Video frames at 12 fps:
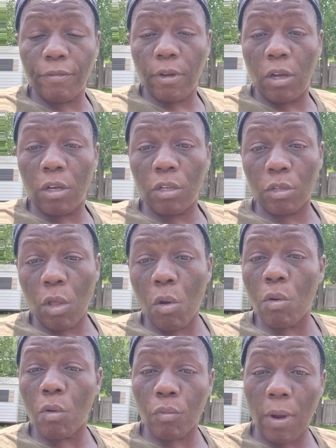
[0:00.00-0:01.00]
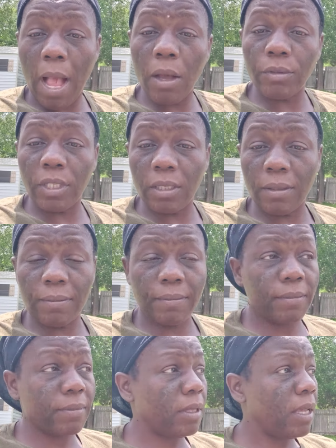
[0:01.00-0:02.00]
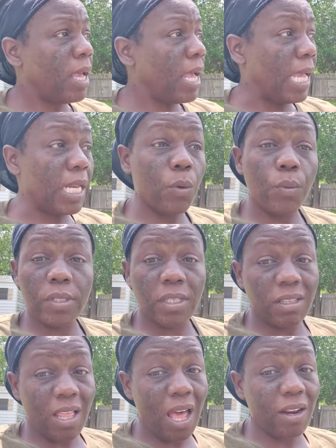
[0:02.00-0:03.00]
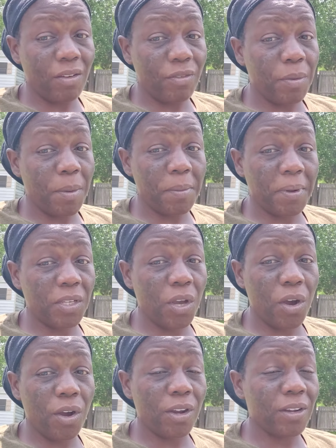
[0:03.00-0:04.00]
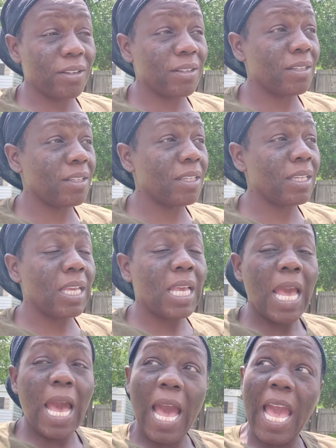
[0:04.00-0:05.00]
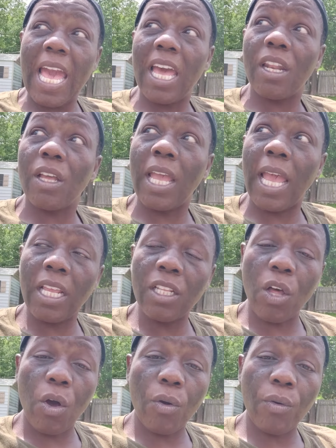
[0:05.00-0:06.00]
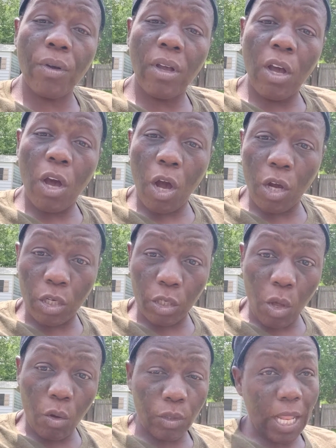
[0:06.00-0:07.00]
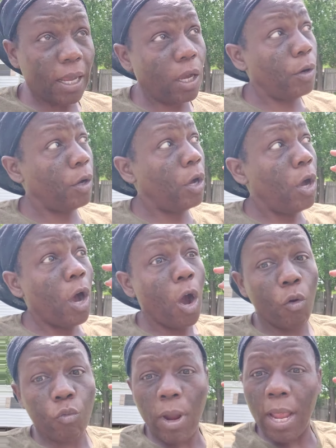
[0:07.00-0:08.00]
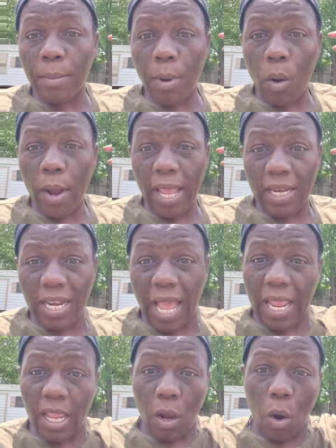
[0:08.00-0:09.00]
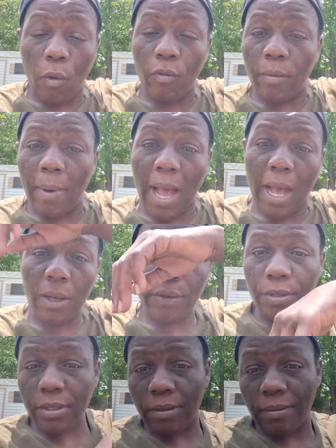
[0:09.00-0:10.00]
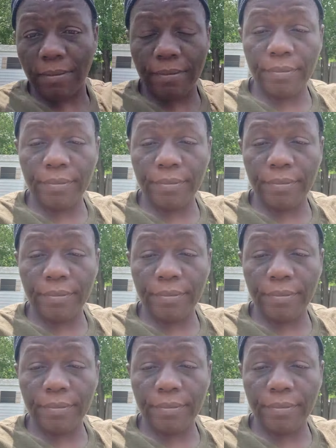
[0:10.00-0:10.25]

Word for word: of a glow around them, and it was a lot of them in my yard. I had a halo, a glow like a, a rainbow at night over my house.